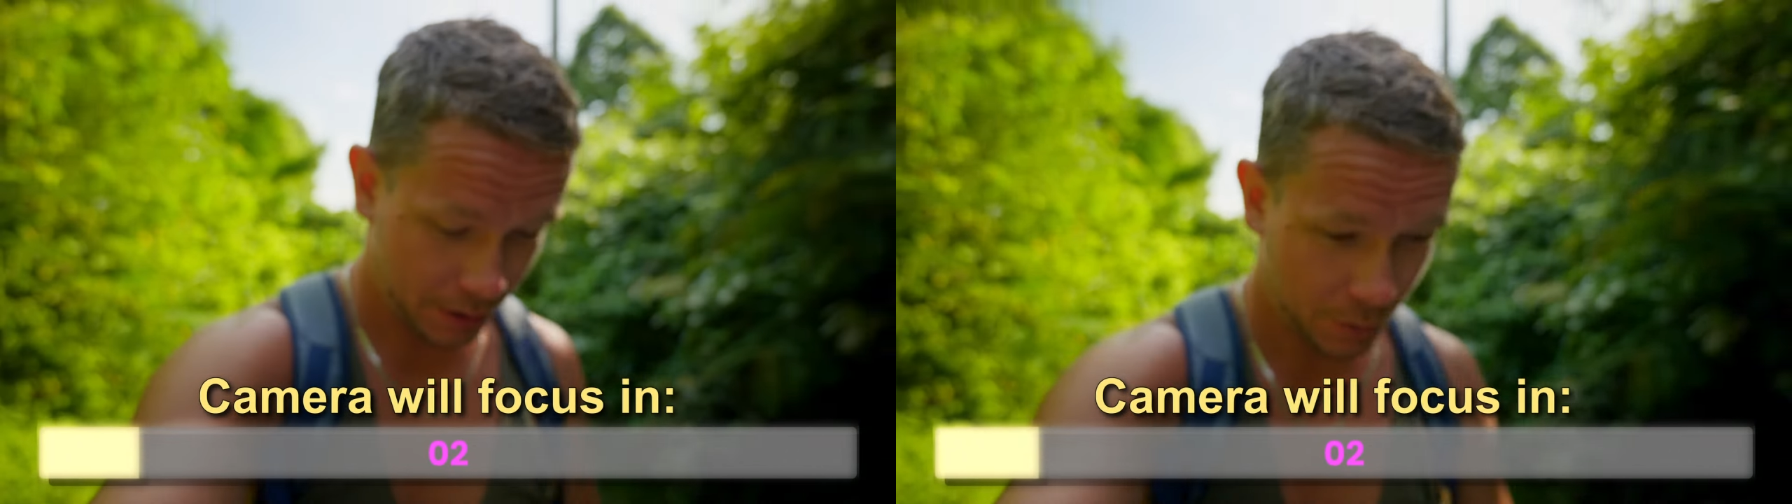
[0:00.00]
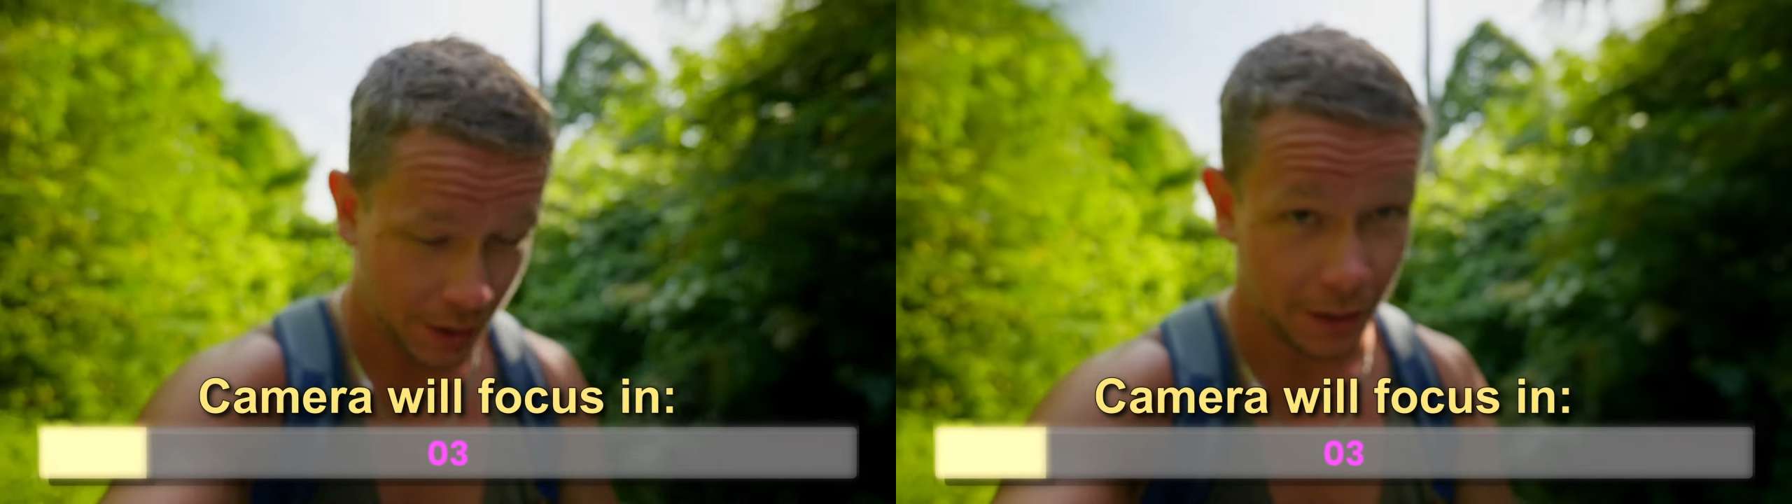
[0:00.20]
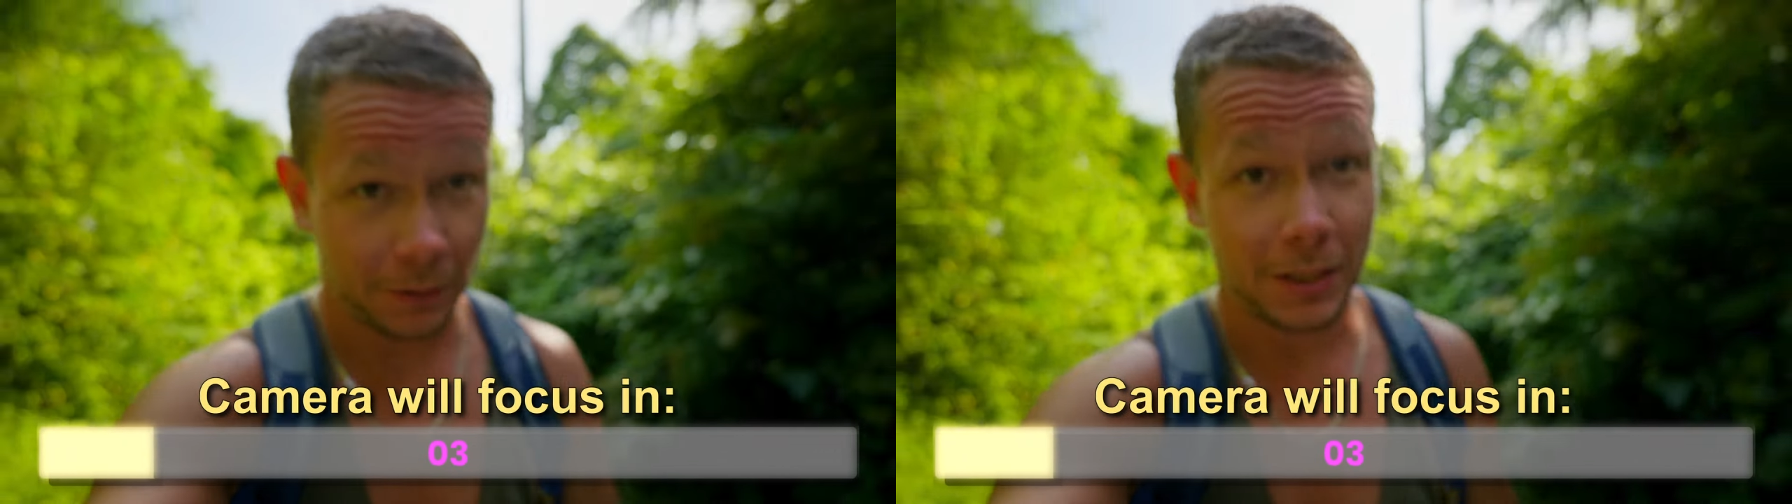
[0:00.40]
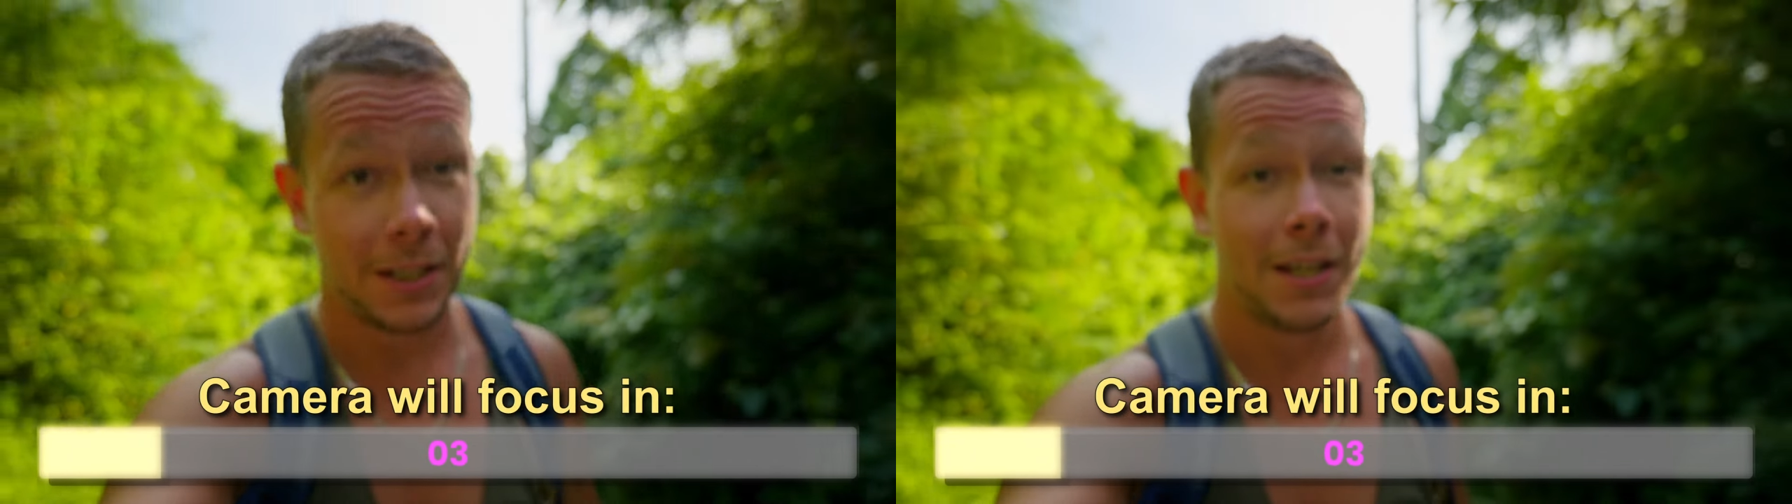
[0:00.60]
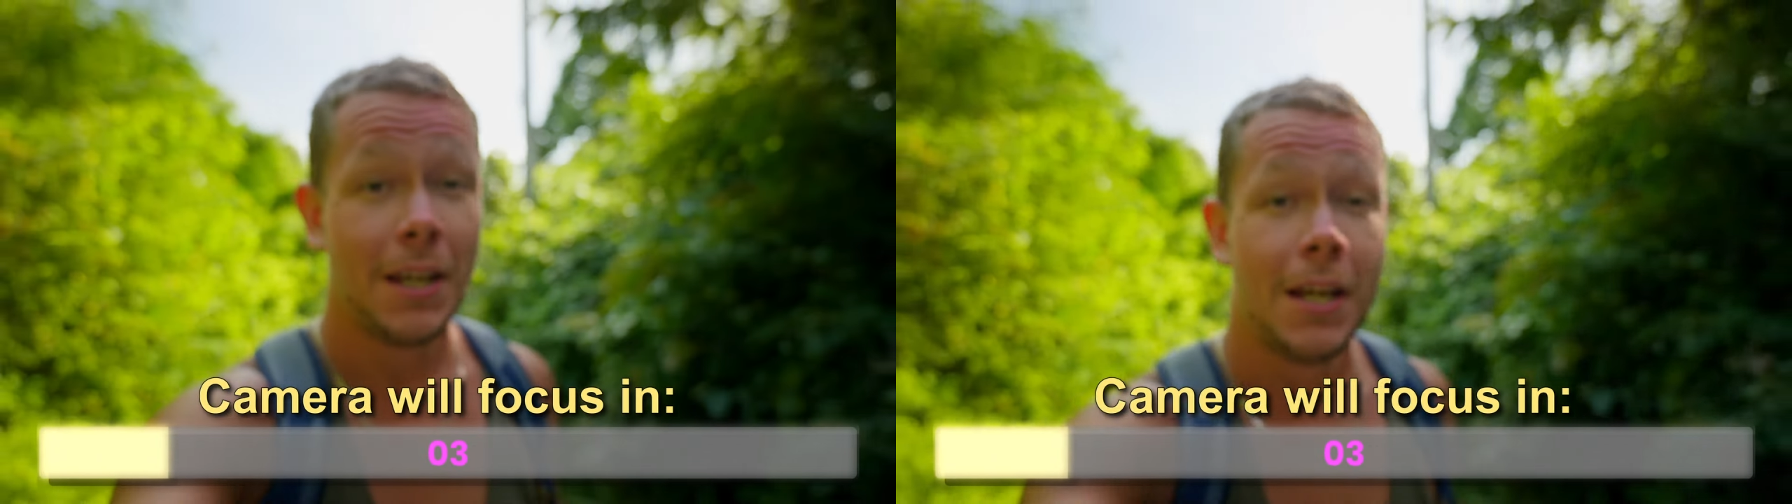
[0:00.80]
We had
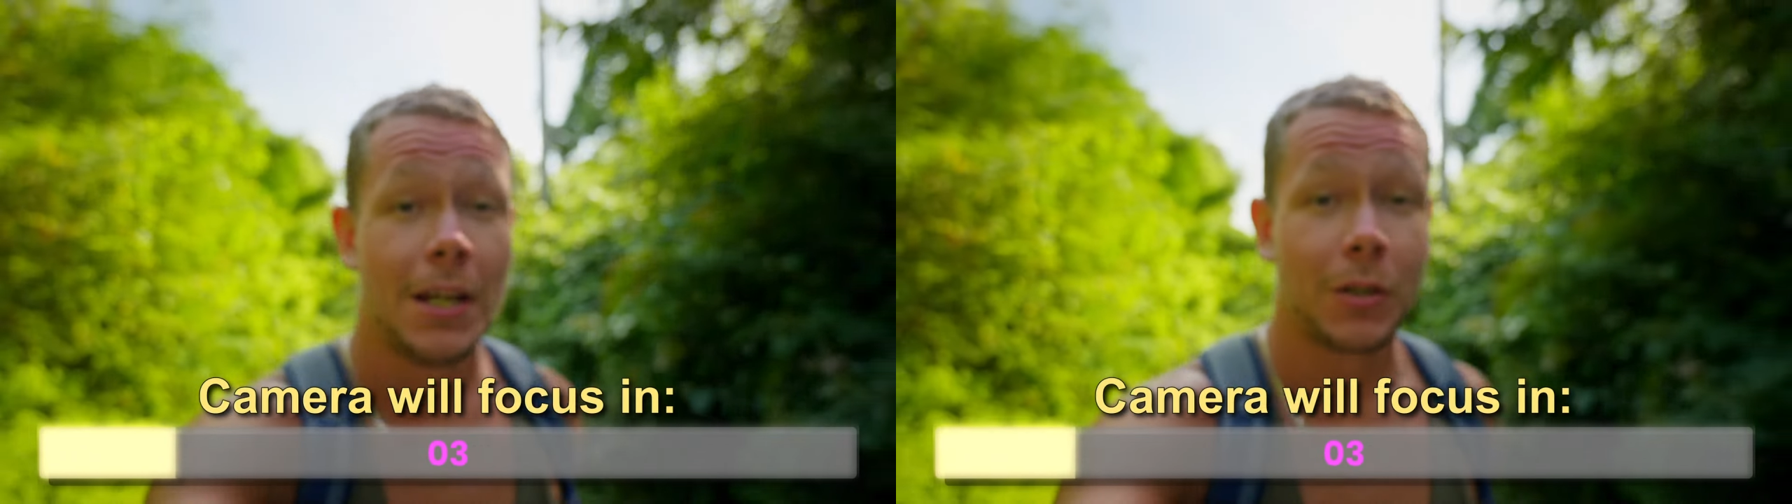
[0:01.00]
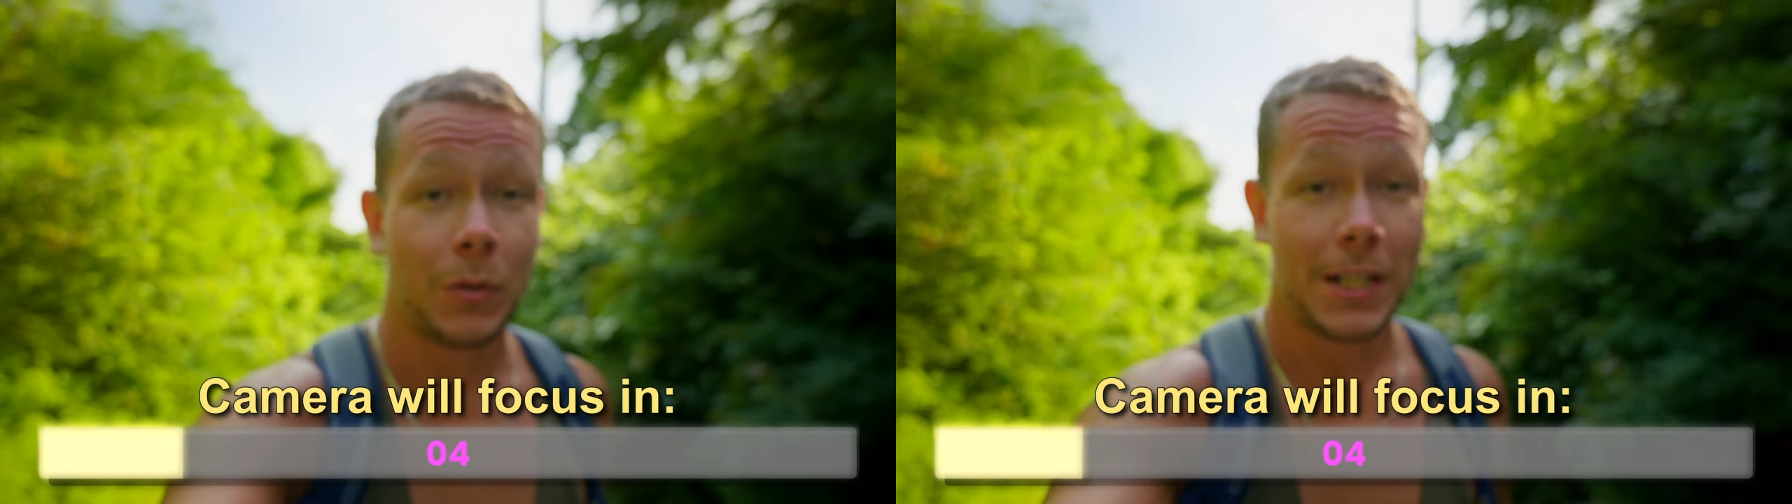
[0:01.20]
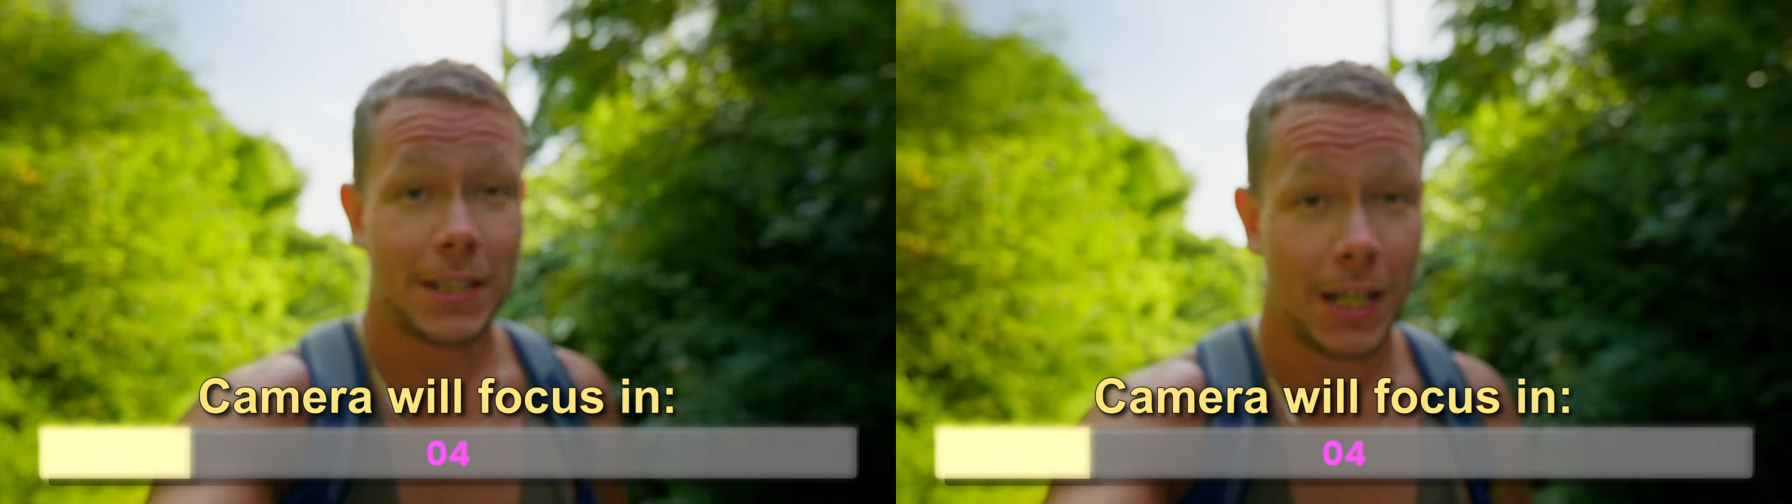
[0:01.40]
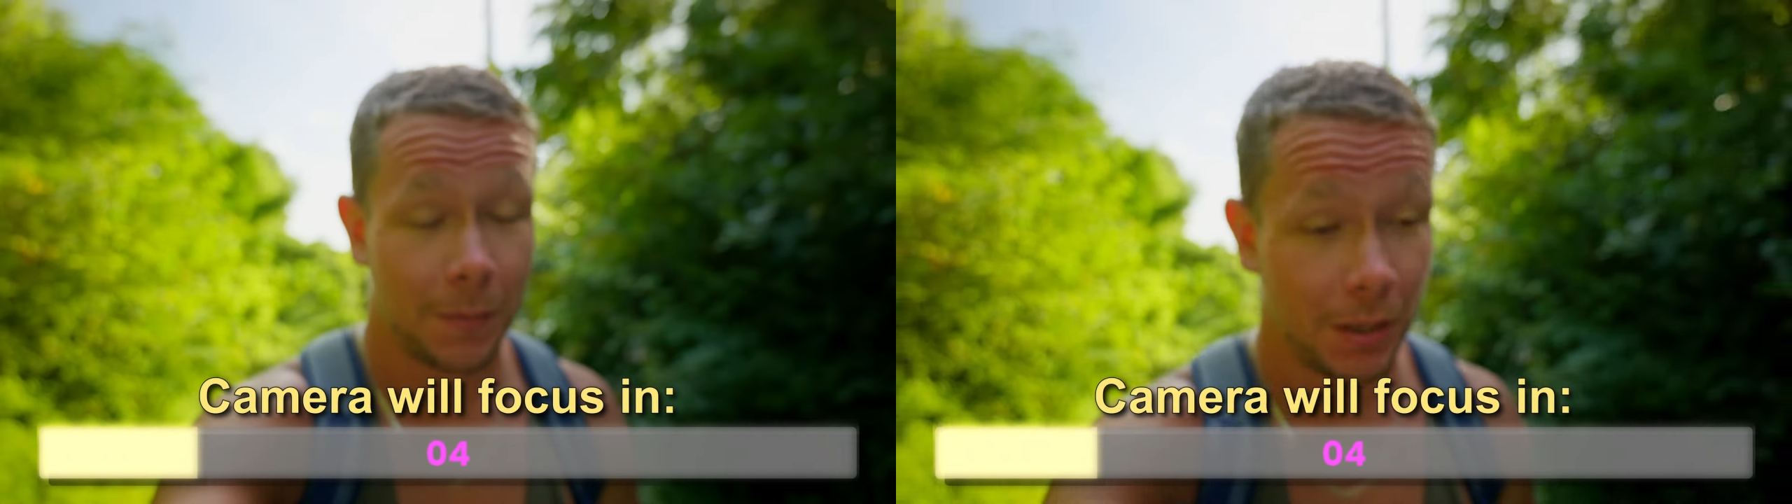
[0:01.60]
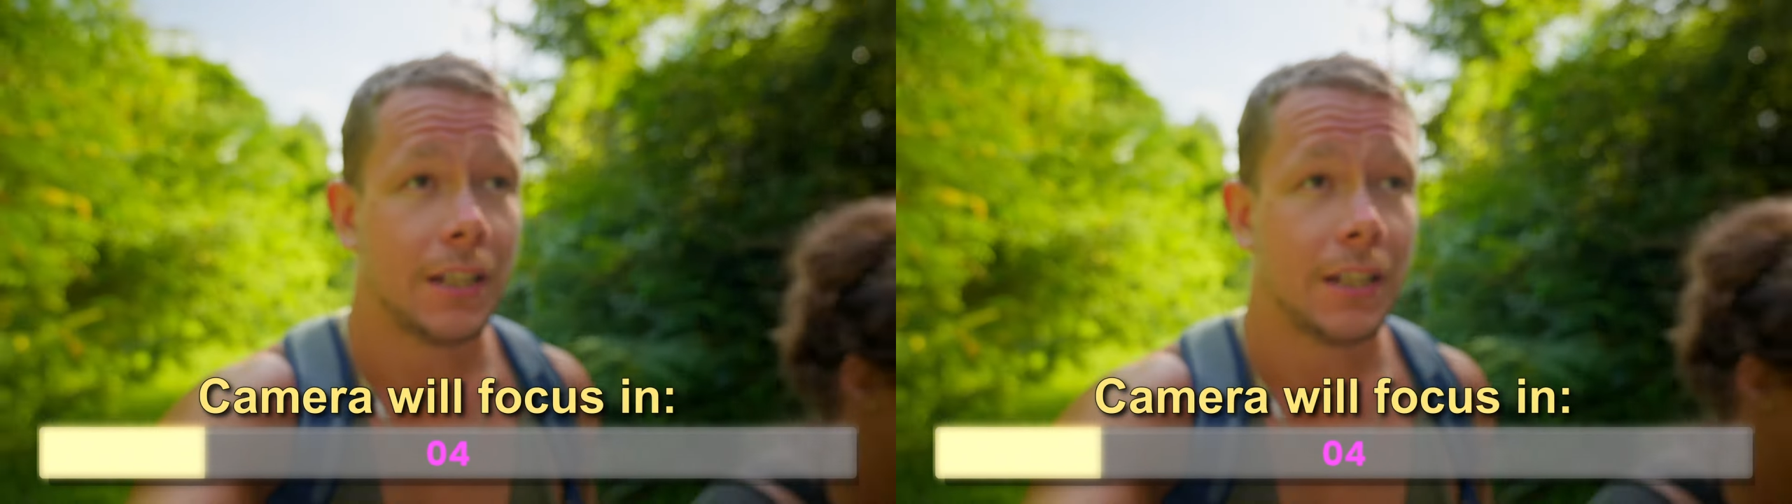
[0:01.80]
a great time